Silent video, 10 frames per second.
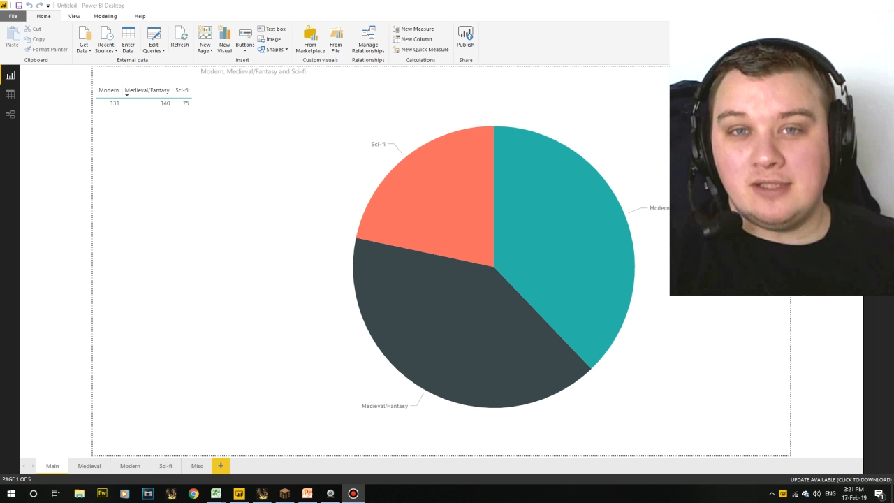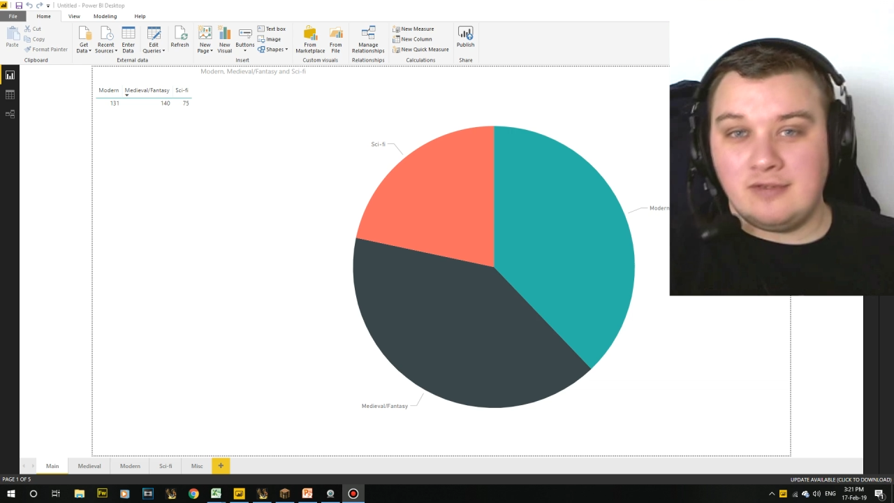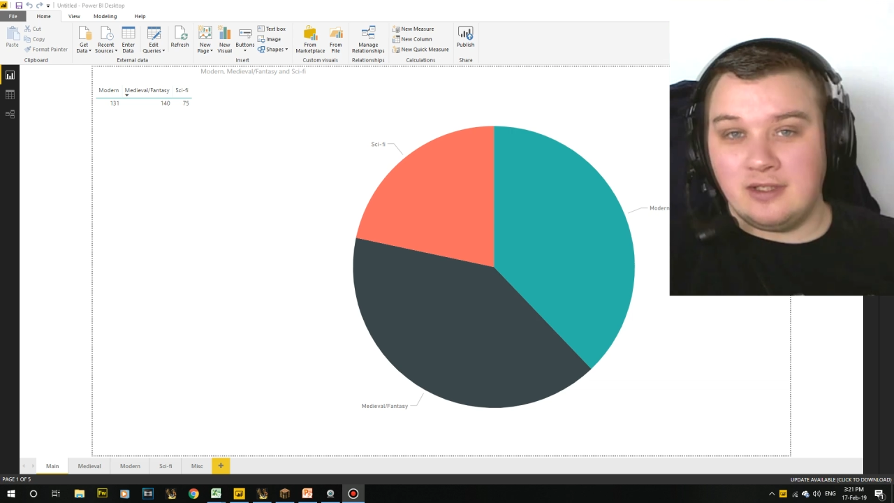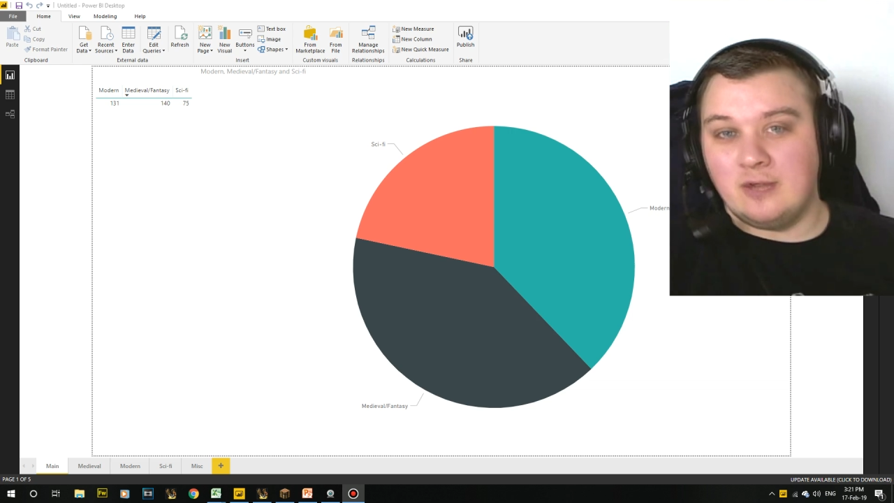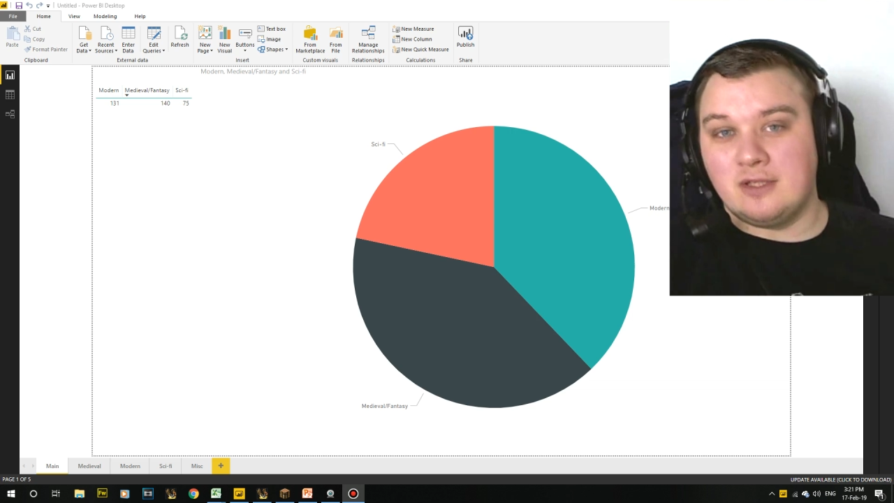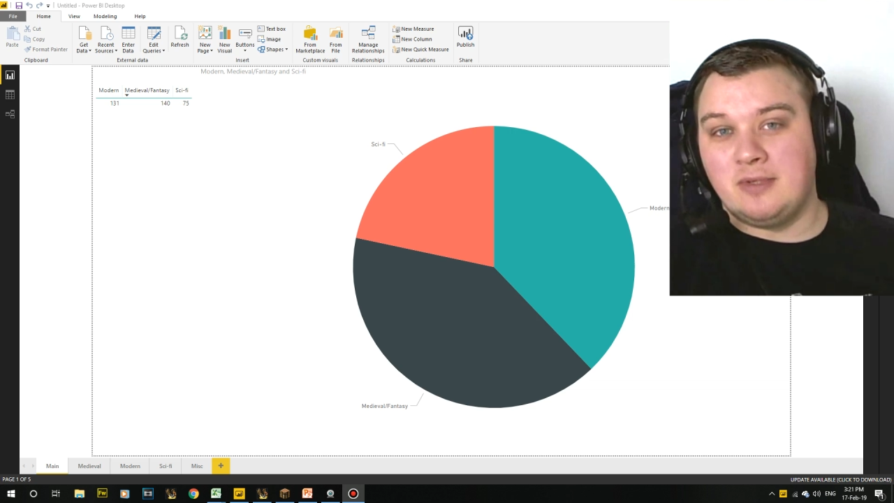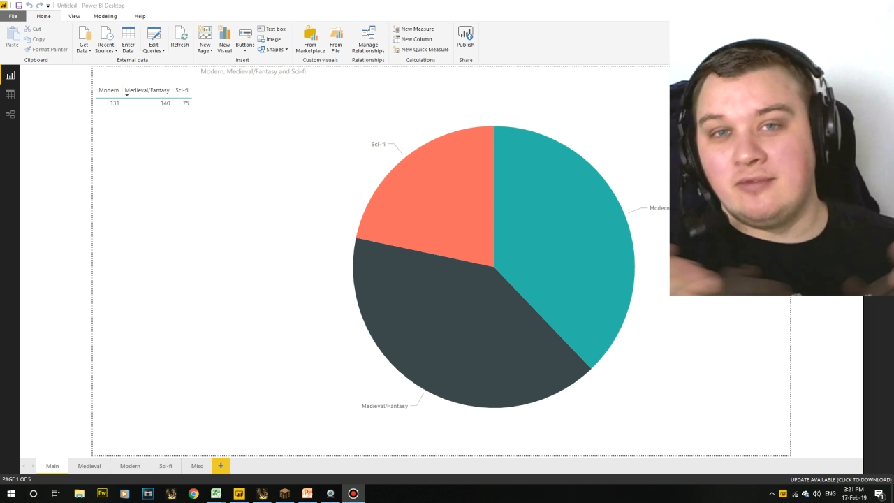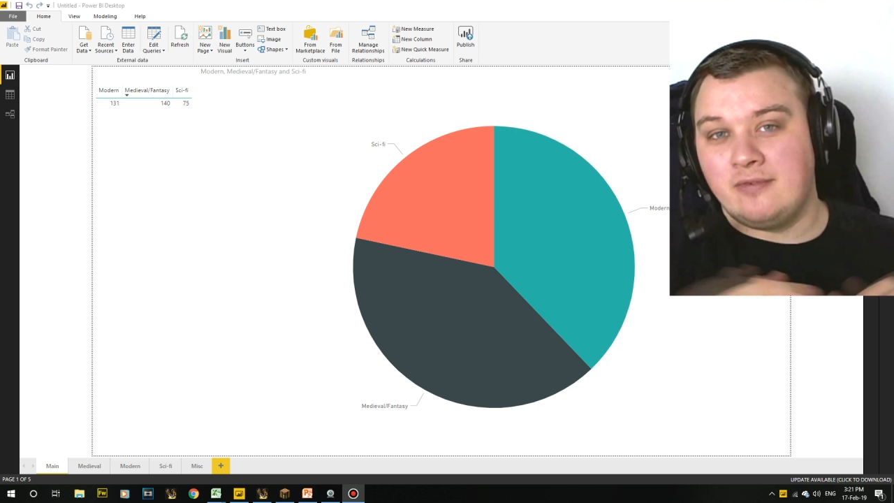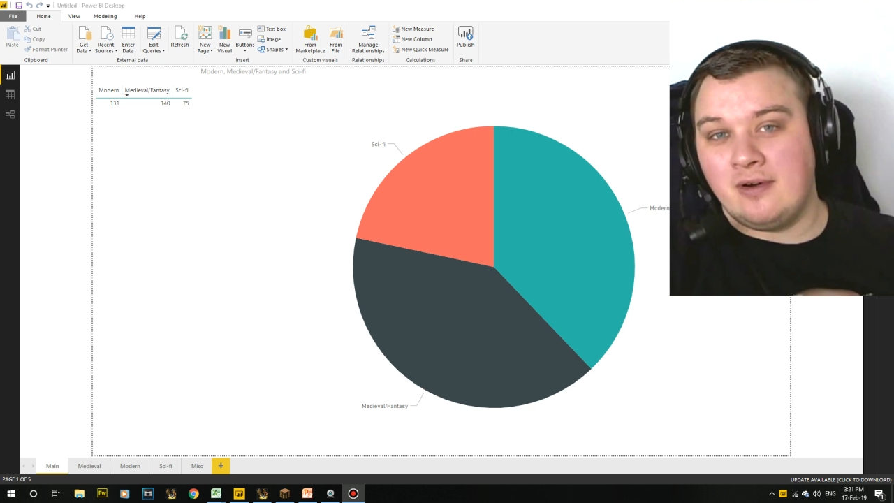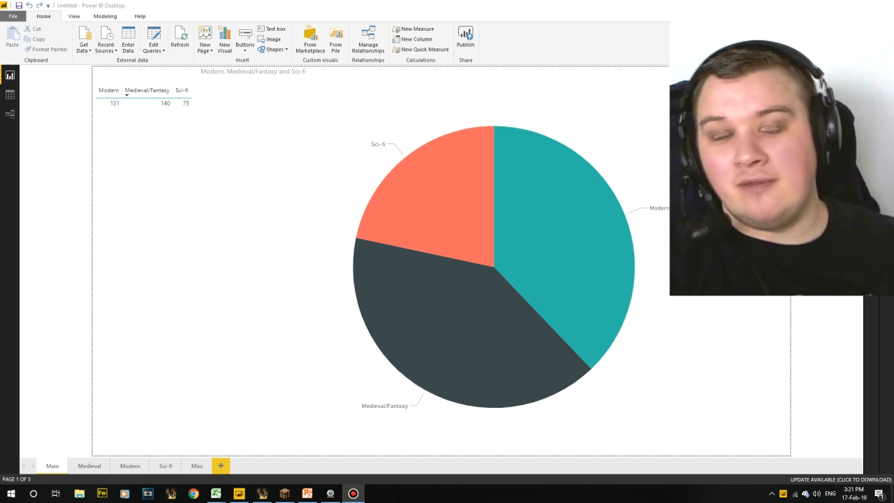video. It's been a
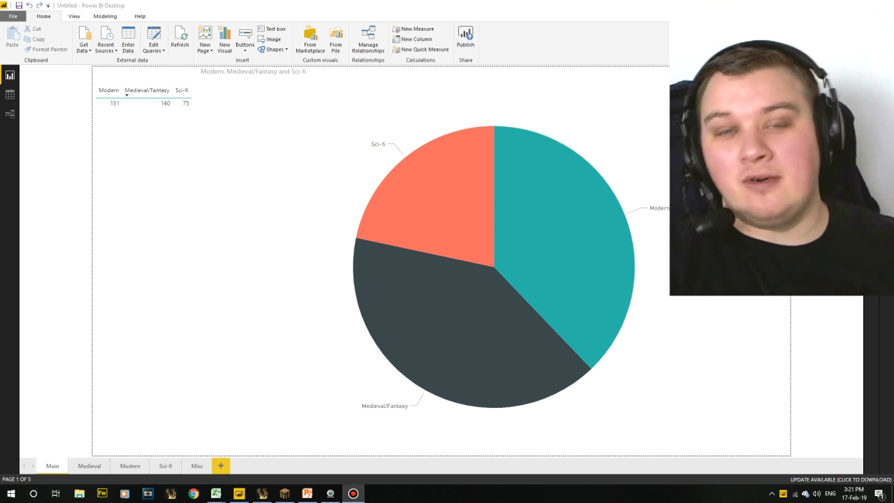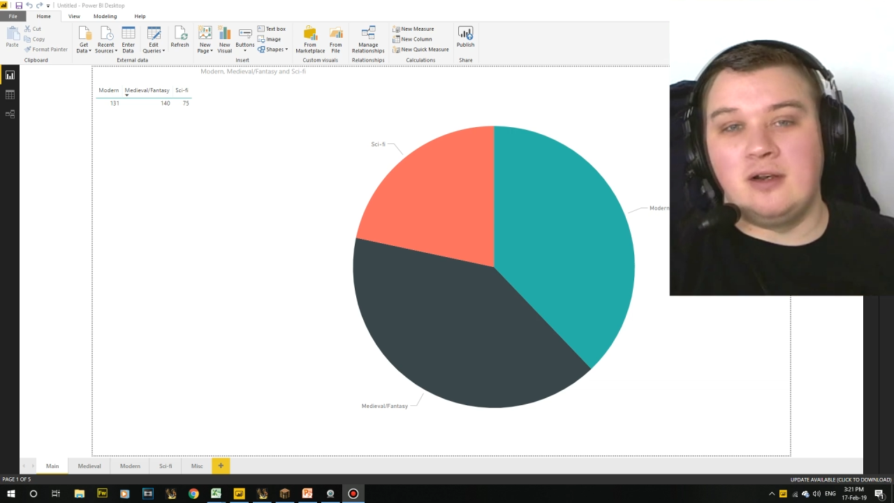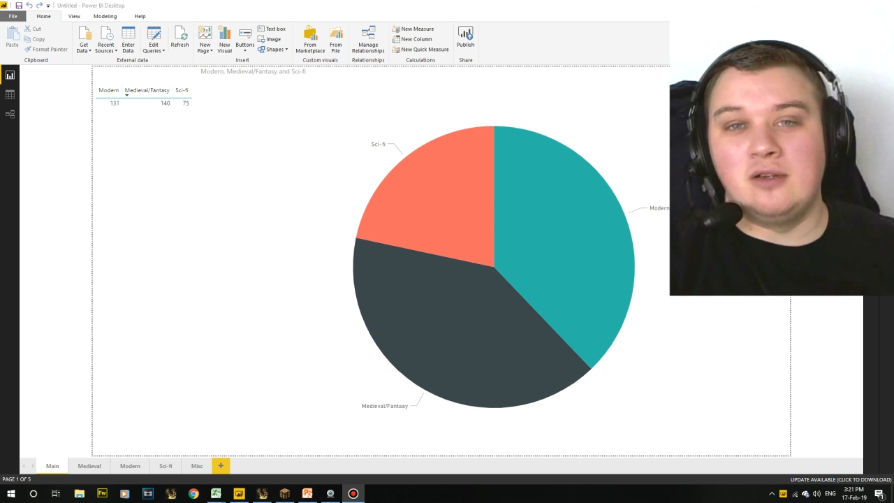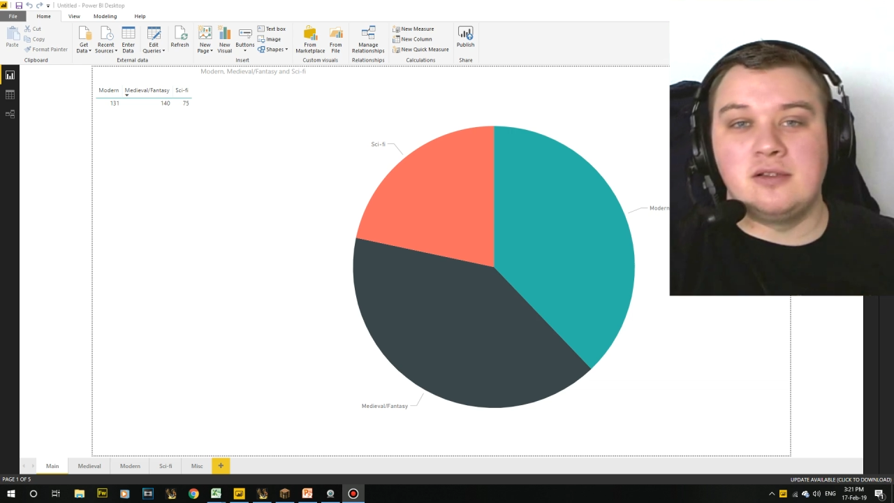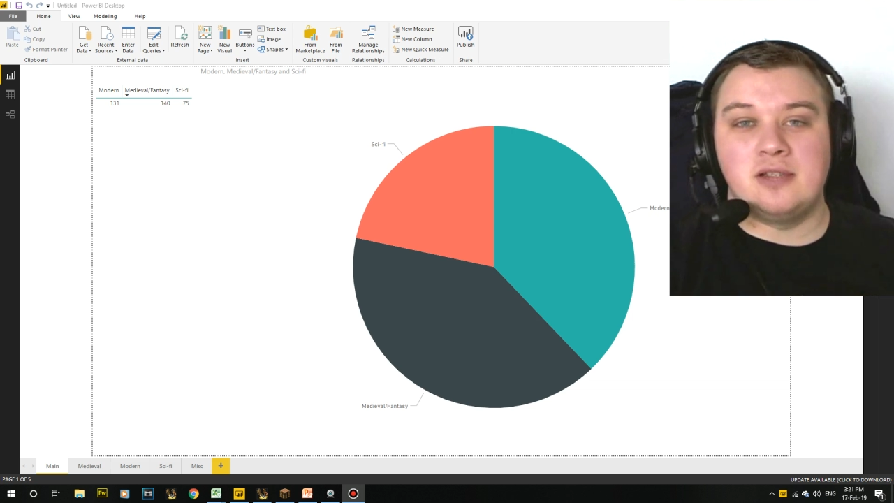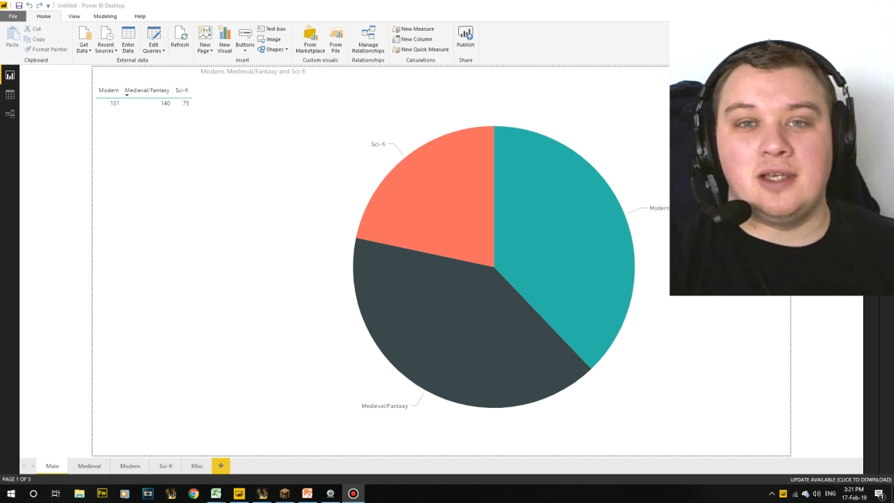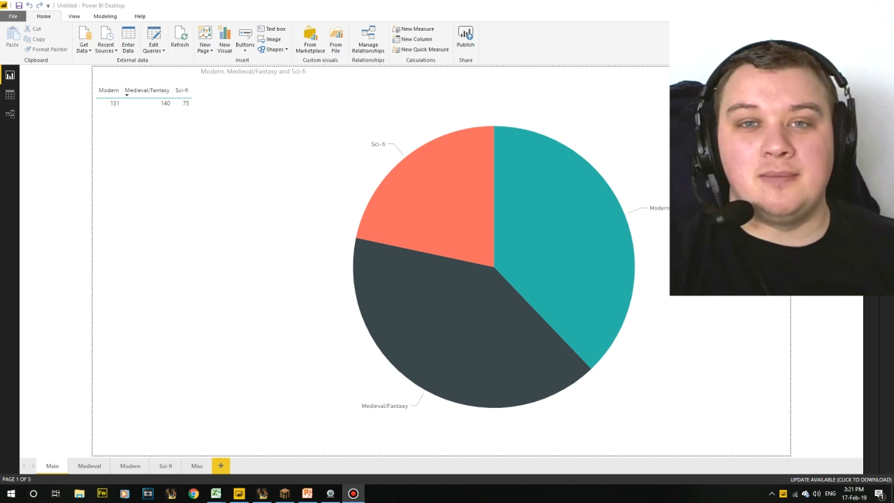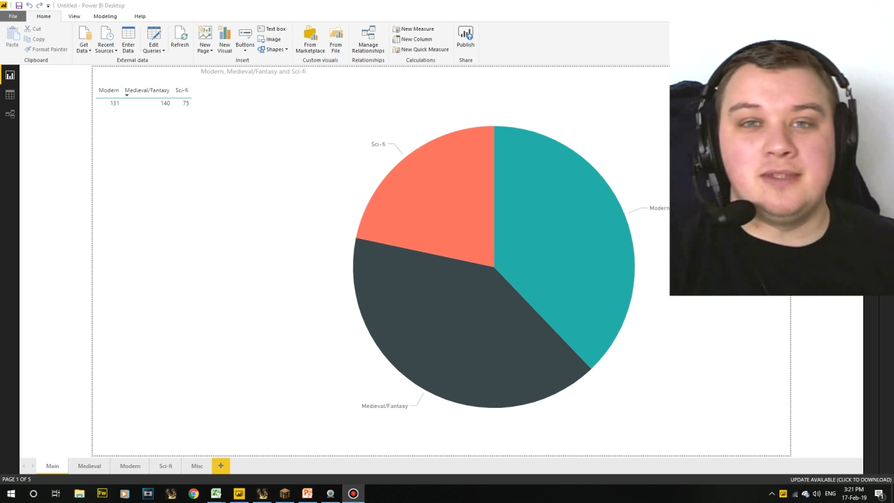very long time